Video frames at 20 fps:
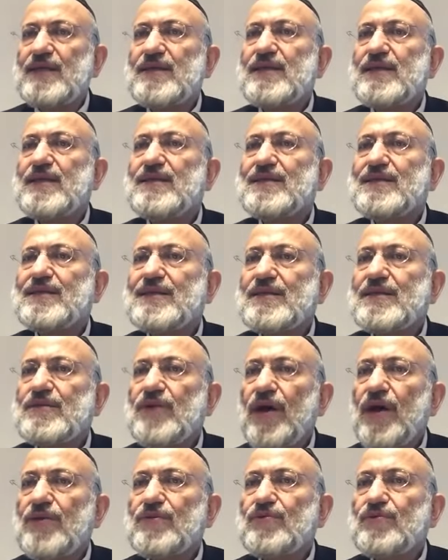this is
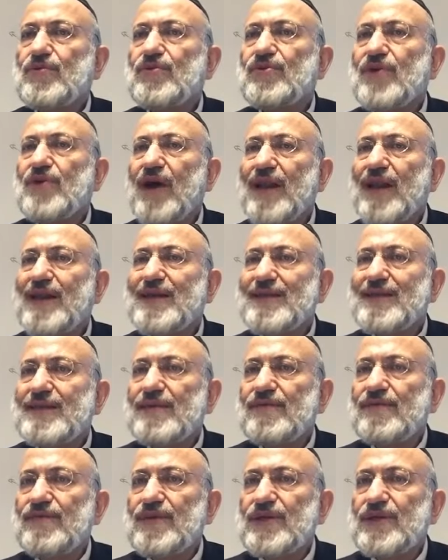not good
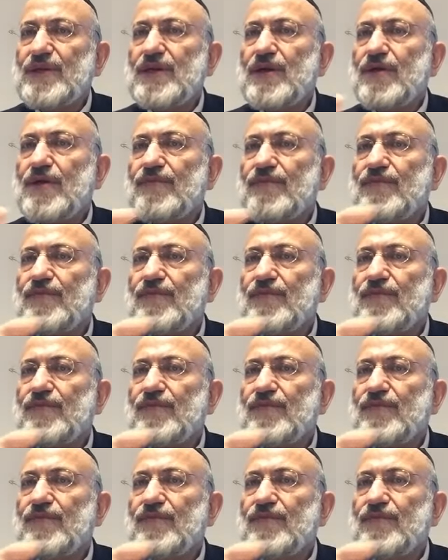collectively